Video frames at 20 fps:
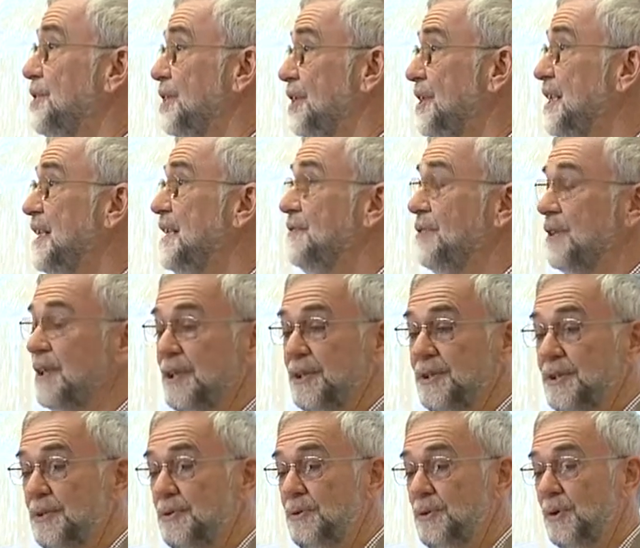in Geneva
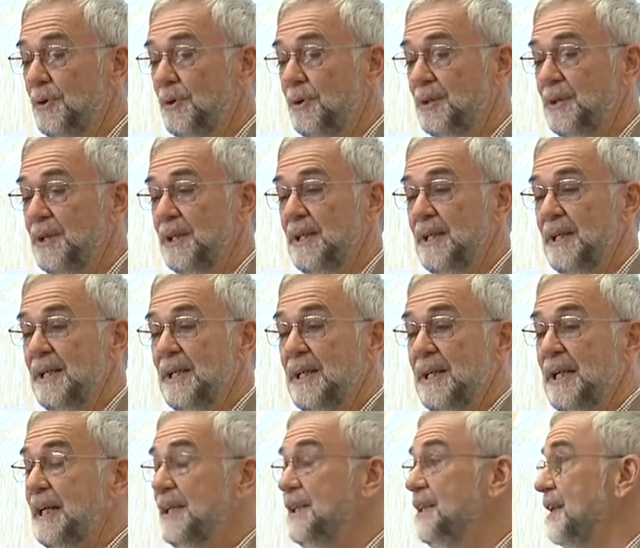and New York
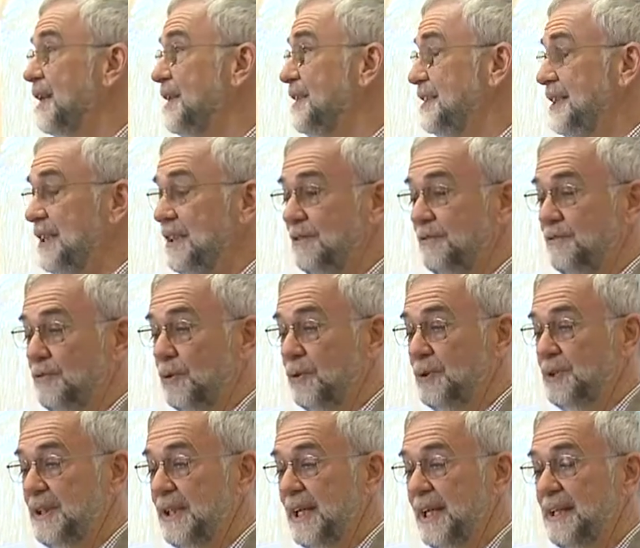in
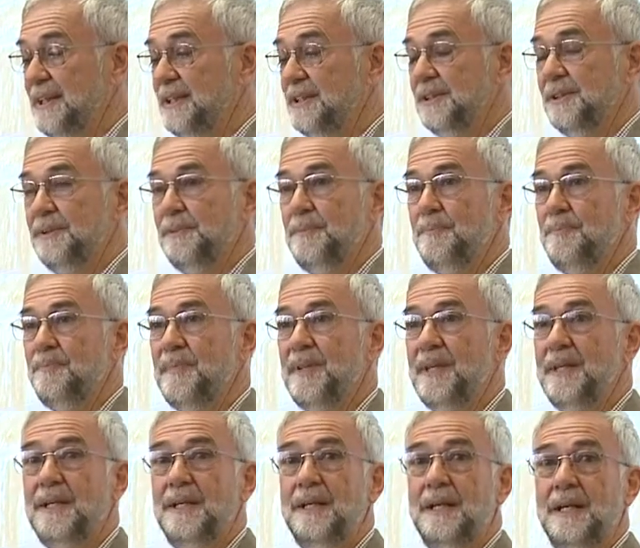1948,
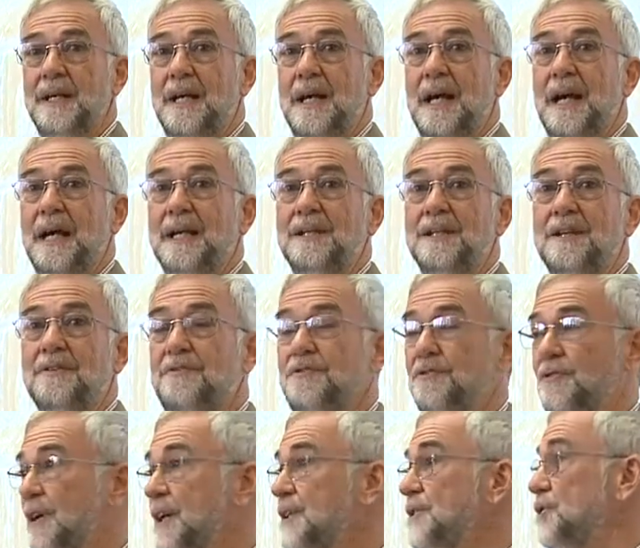and the
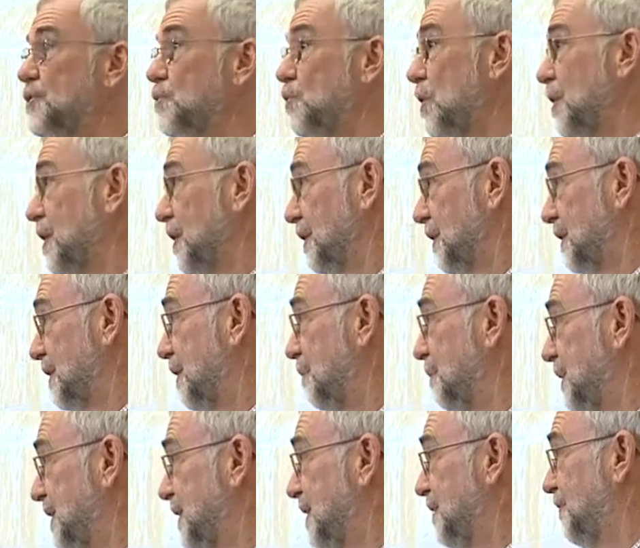Friends World
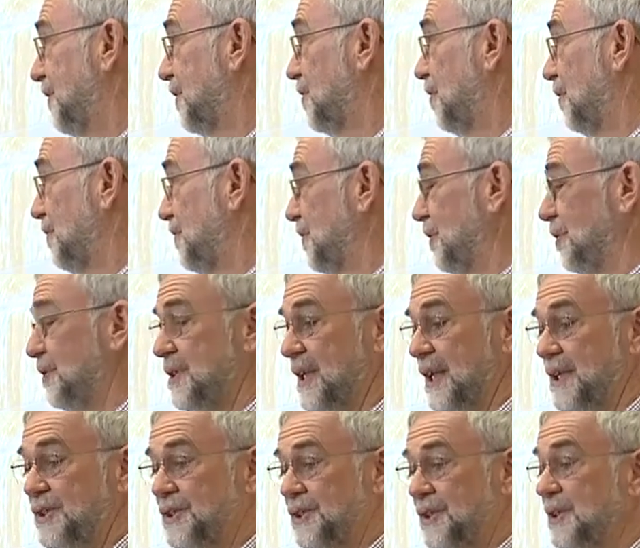Committee for
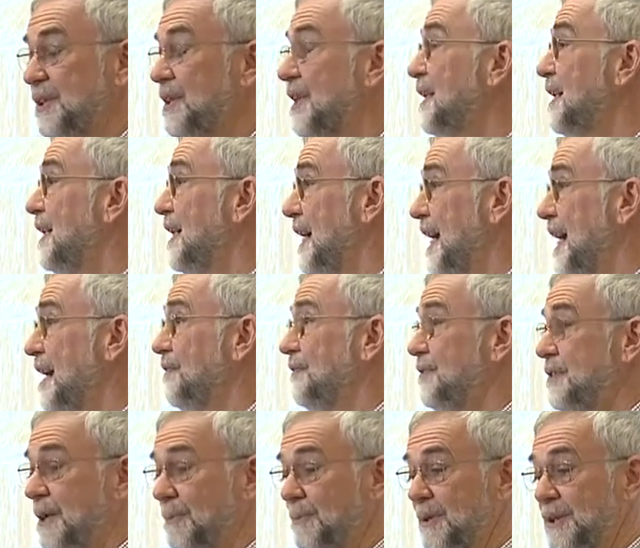Consultation,
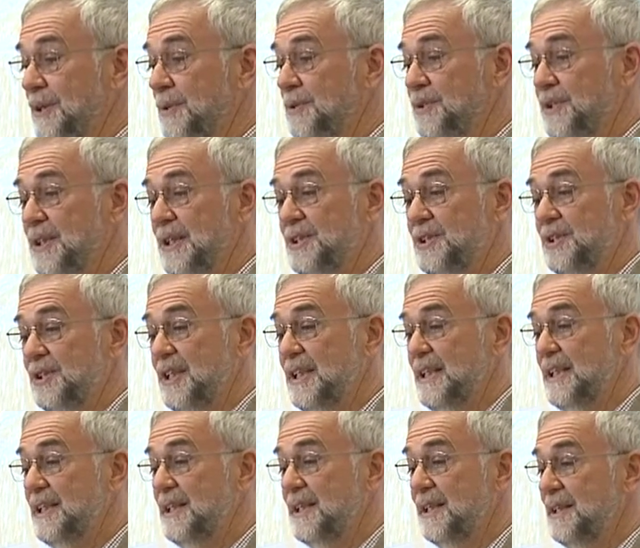
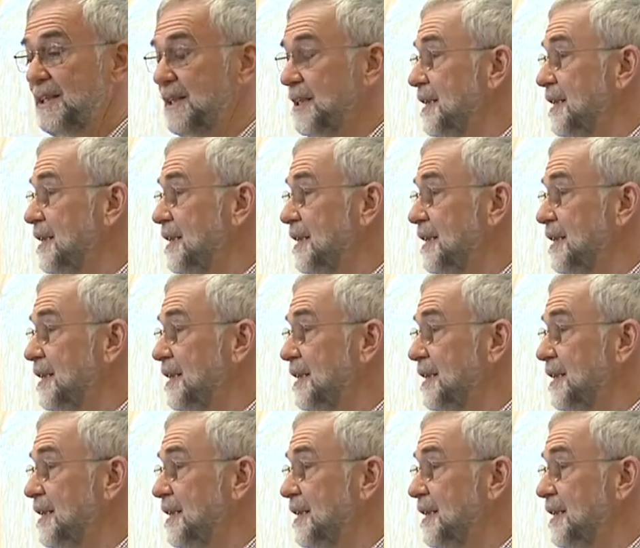FWCC,